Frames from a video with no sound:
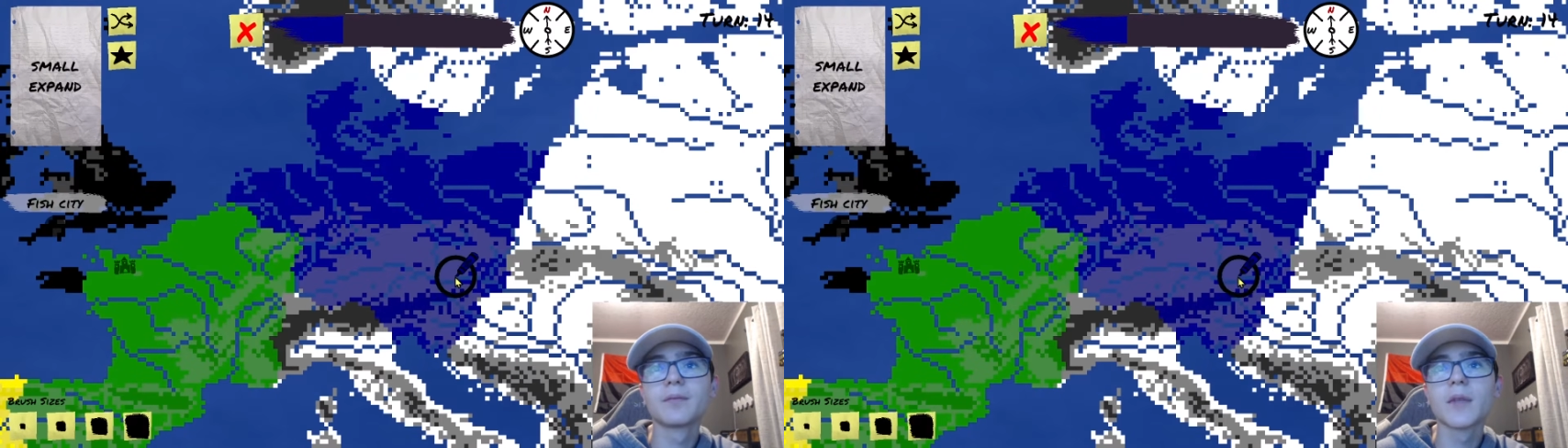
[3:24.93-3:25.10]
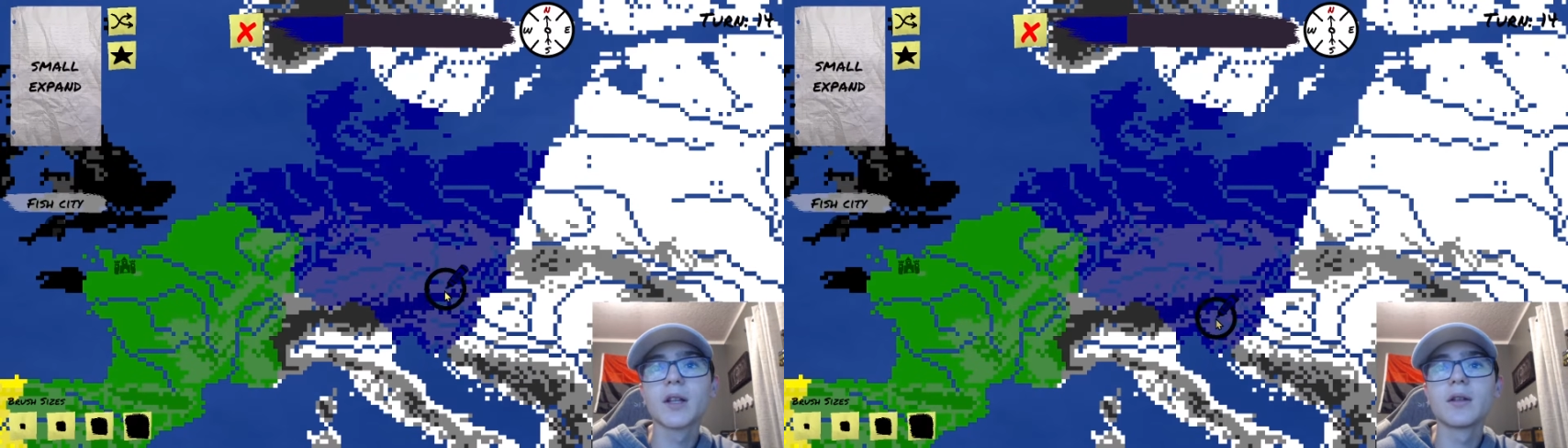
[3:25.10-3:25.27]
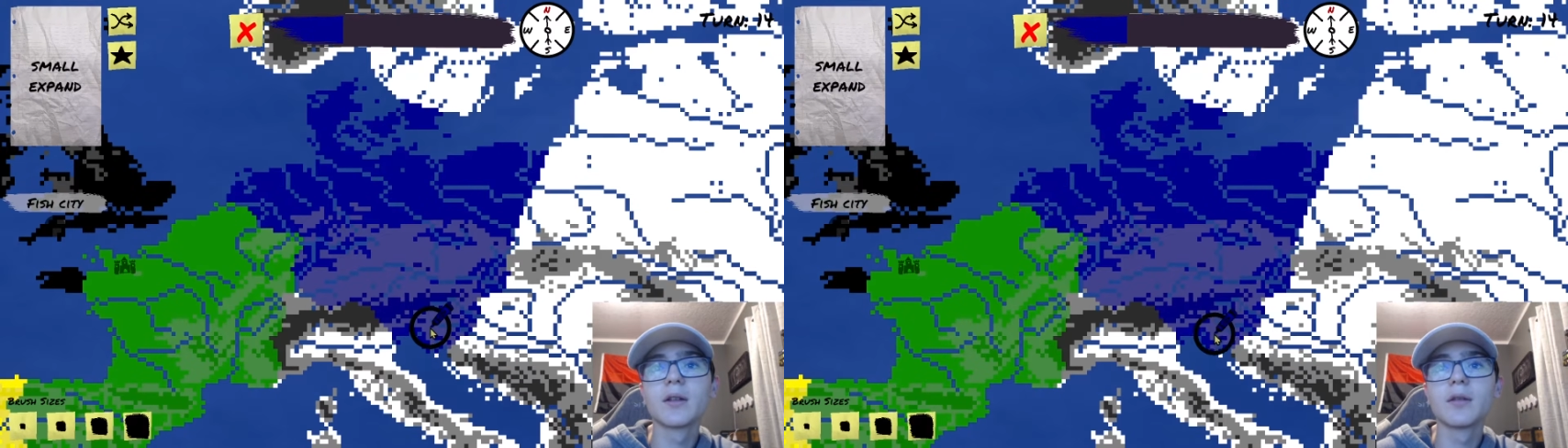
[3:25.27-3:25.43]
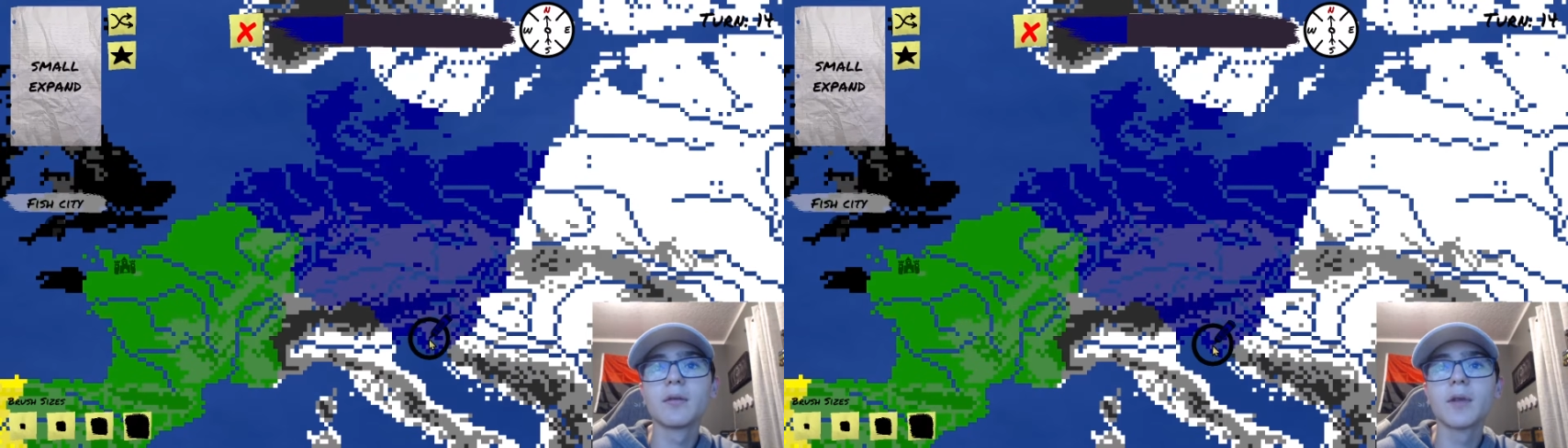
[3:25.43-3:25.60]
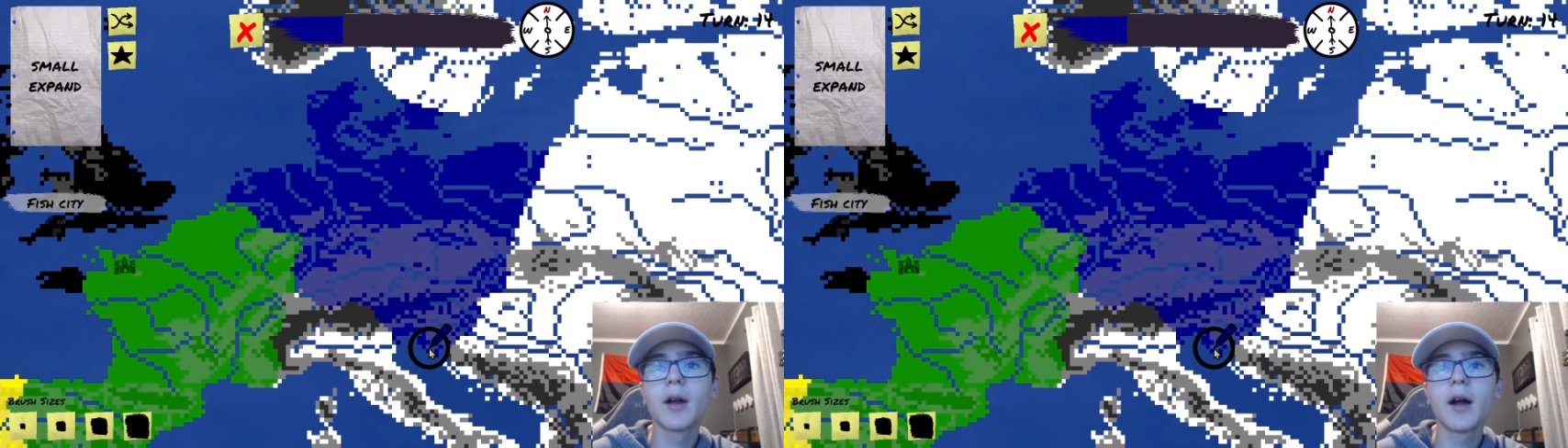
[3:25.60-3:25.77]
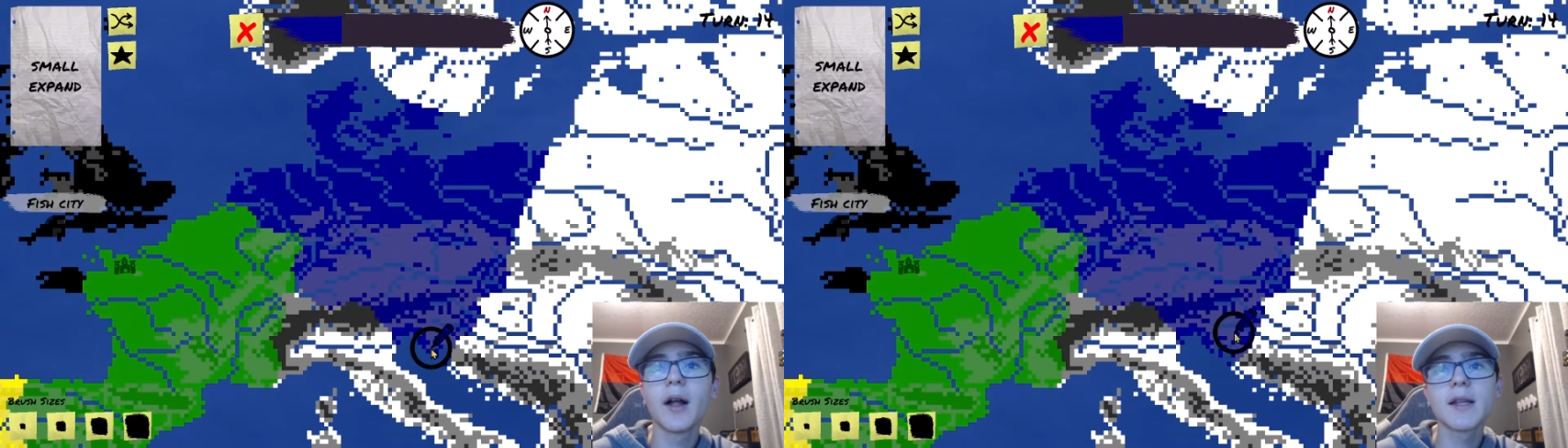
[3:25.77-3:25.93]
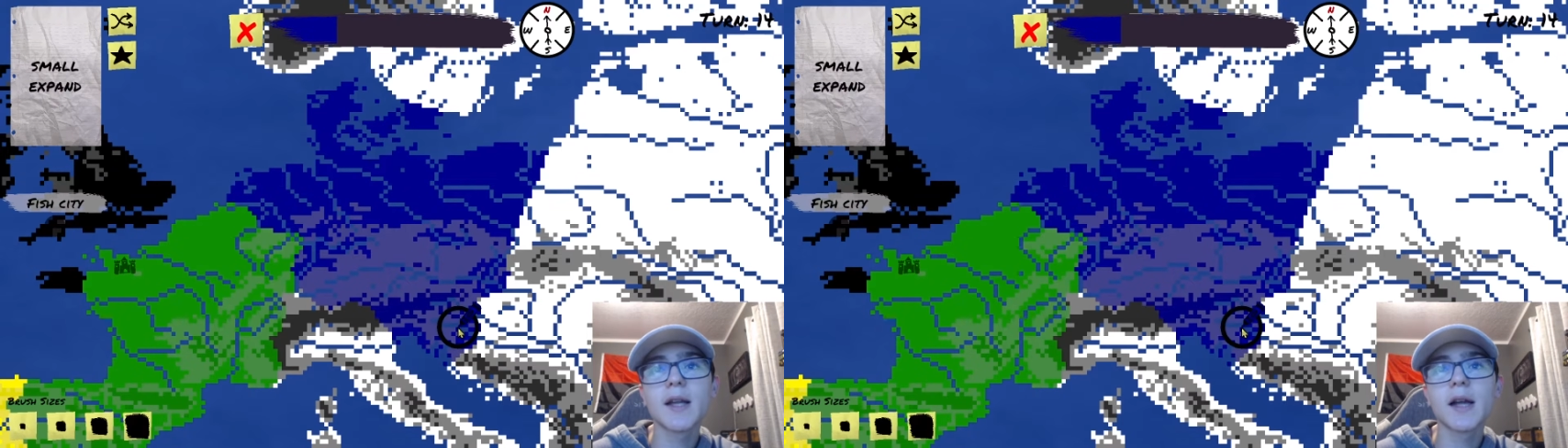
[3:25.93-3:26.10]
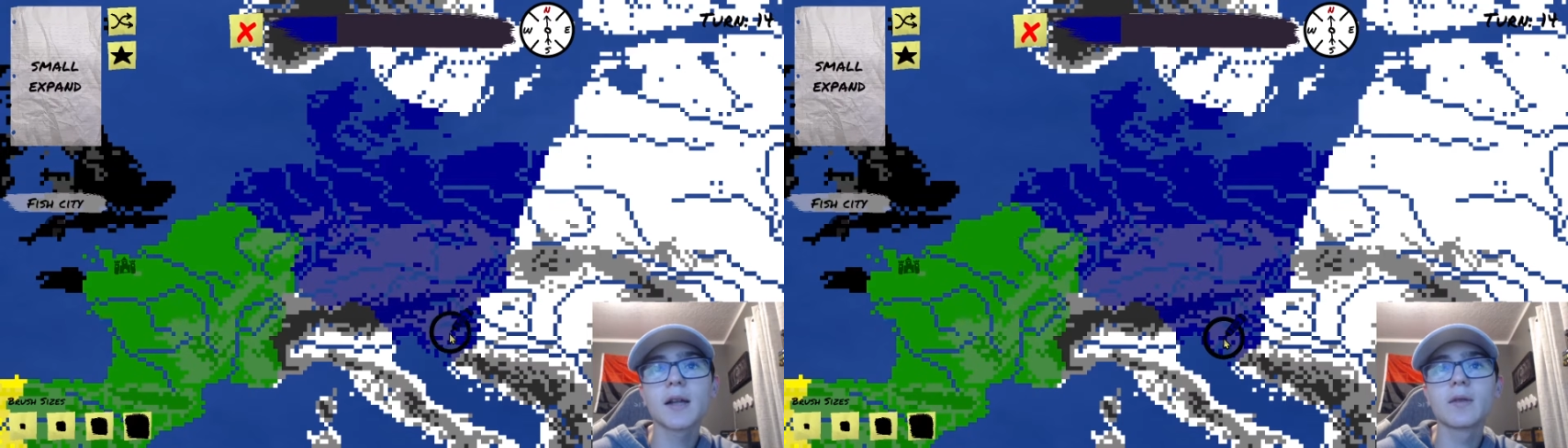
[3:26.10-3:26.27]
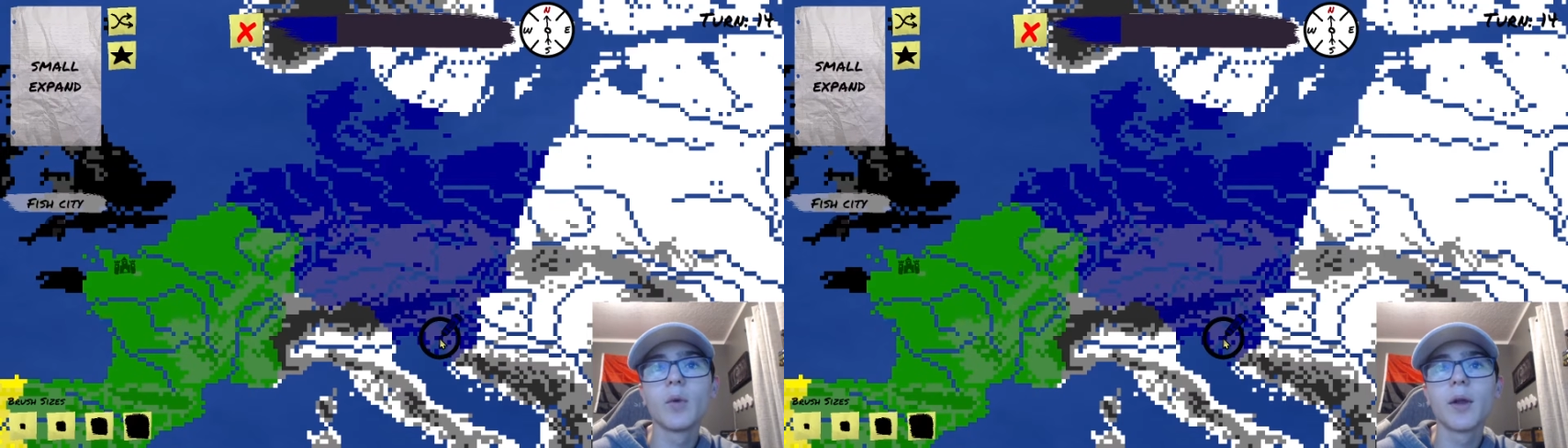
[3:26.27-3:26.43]
little
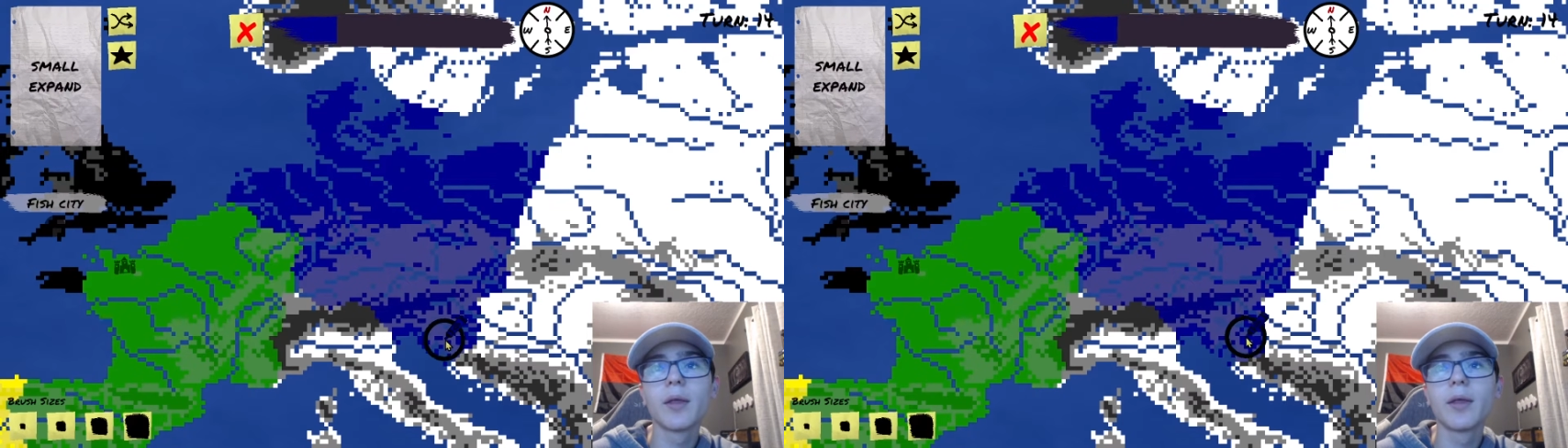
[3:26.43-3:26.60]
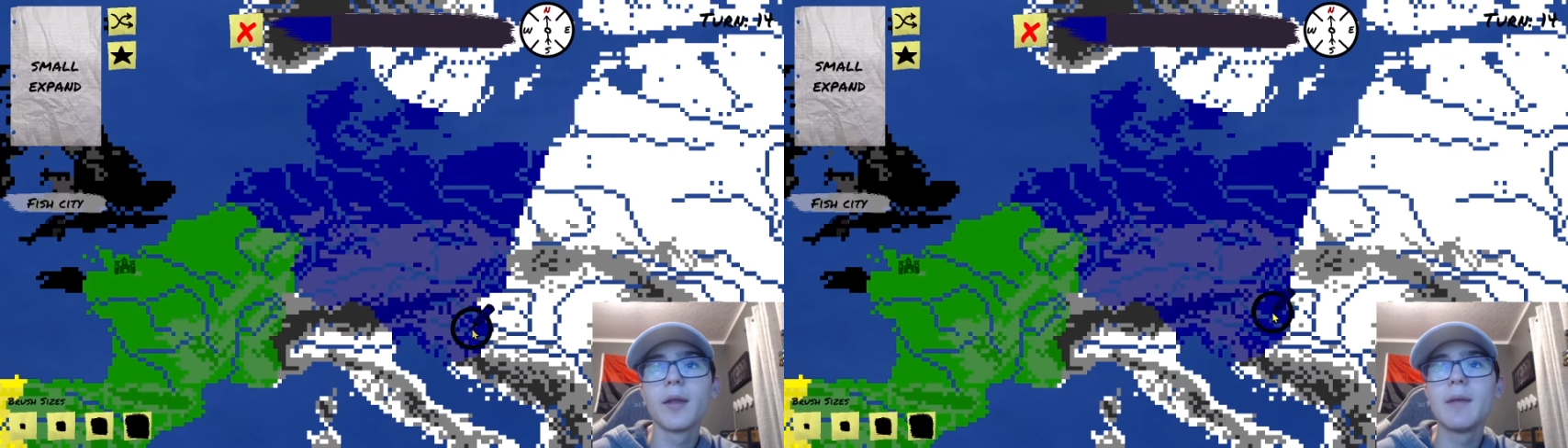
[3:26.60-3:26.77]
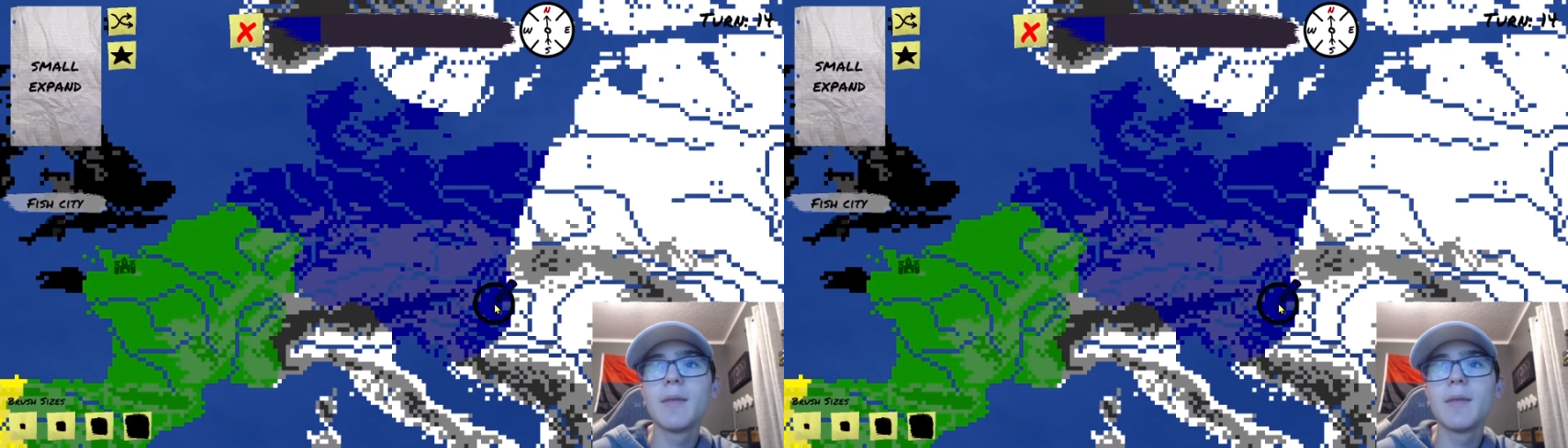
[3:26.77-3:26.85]
contact with the